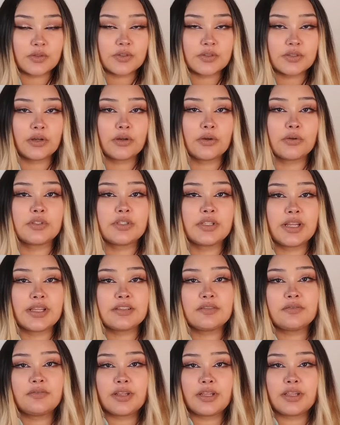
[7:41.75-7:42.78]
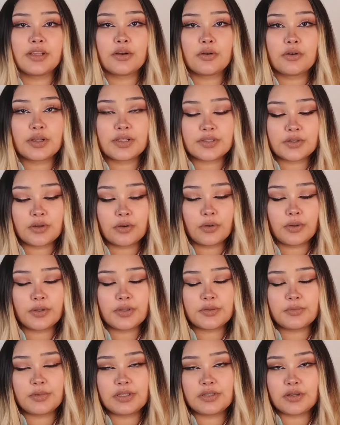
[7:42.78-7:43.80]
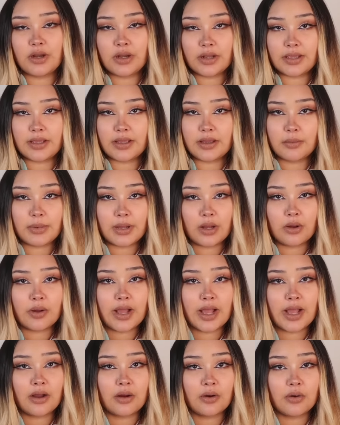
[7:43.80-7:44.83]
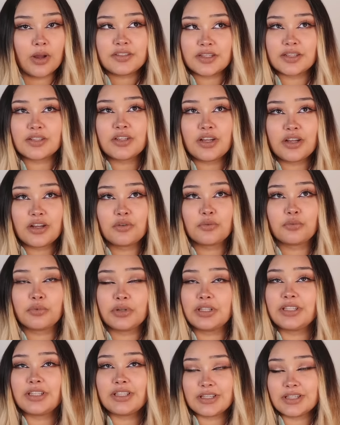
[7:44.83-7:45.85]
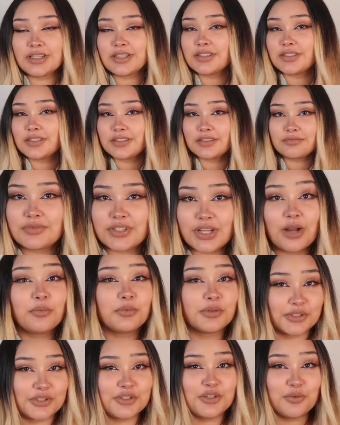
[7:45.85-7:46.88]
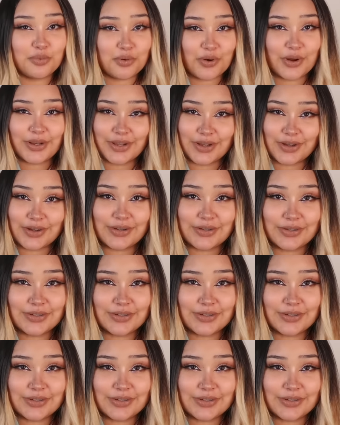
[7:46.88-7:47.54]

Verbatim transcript: So today's video is going to be talking about how TikTok really is Tumblr two point oh.